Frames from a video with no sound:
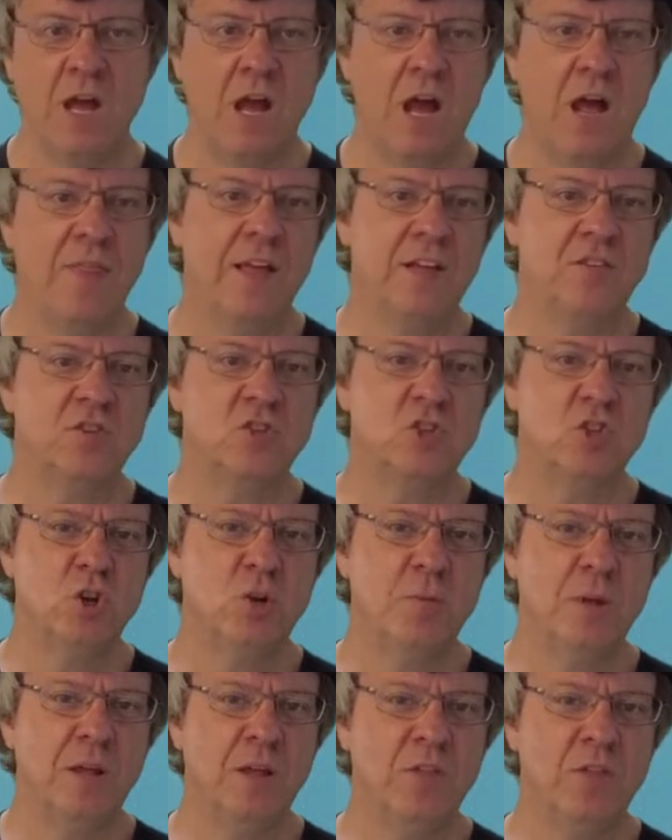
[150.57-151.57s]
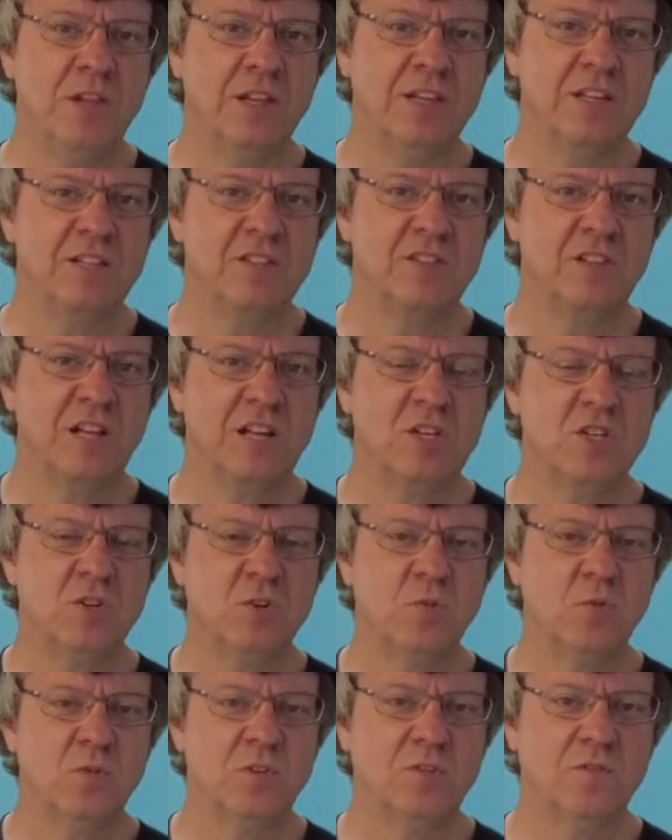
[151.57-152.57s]
And that's assuming the
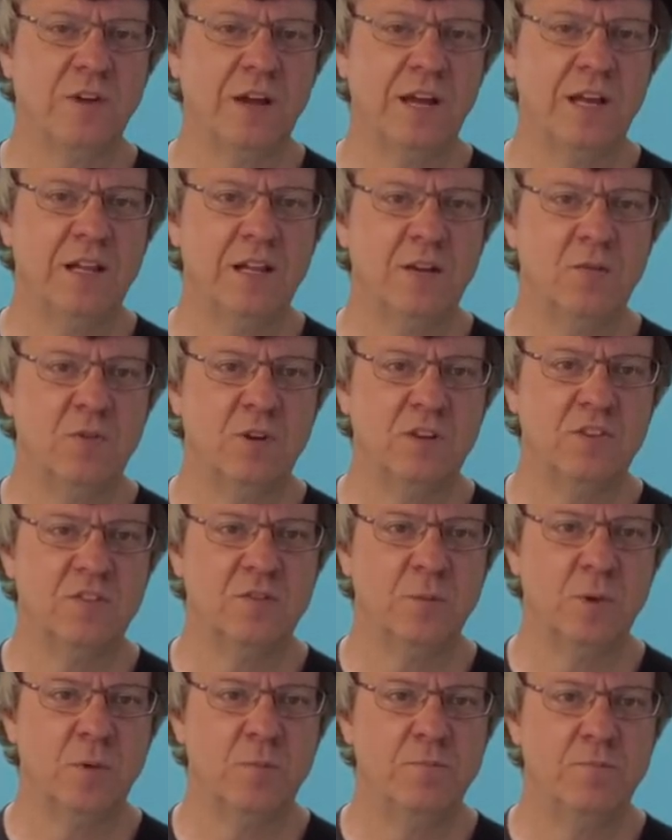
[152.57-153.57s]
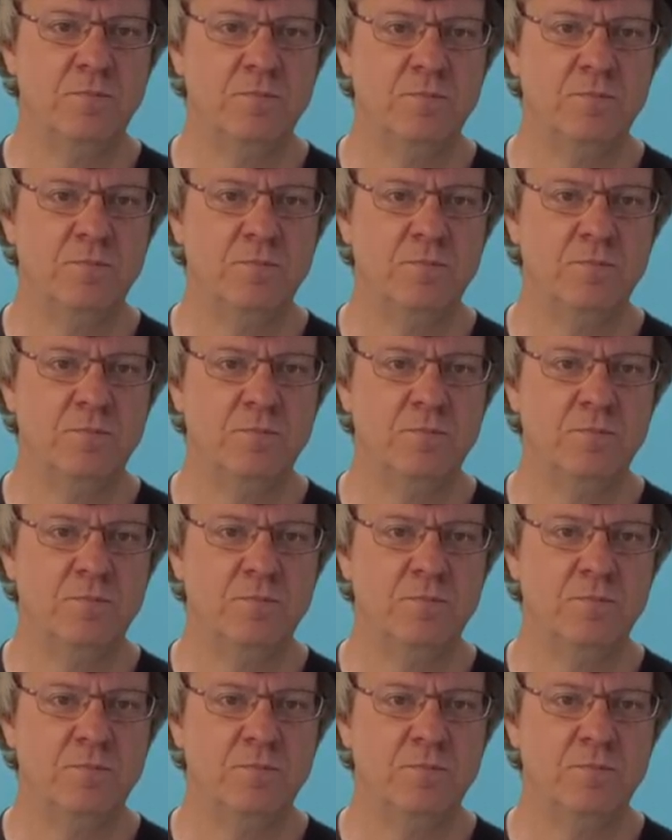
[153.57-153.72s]
legislation was vaguely reasonable.